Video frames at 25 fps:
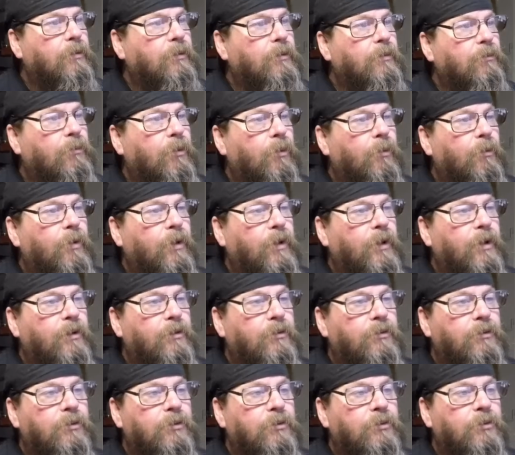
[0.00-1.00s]
what we're going
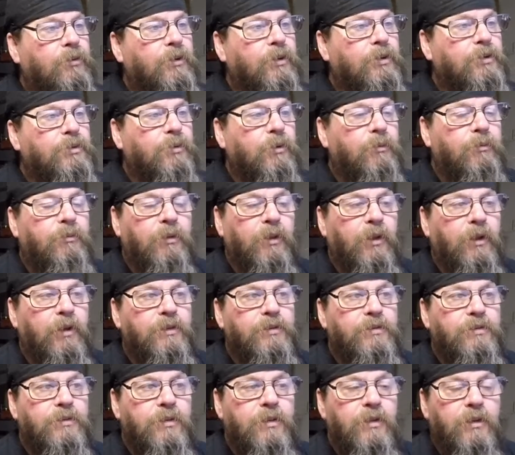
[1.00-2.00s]
to do is
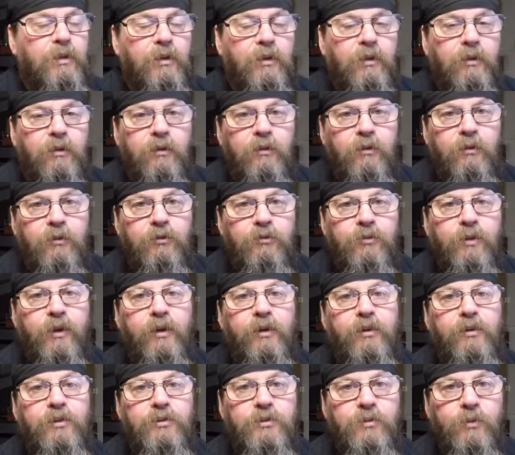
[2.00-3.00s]
replace the
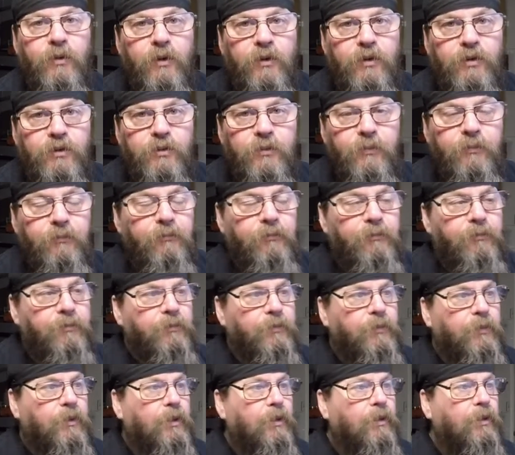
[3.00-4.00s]
trigger switch.
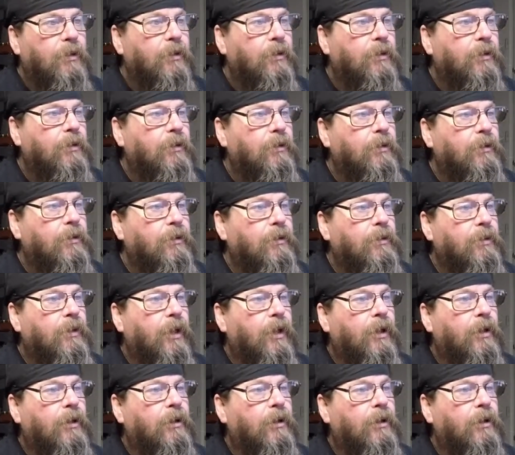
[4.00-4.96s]
That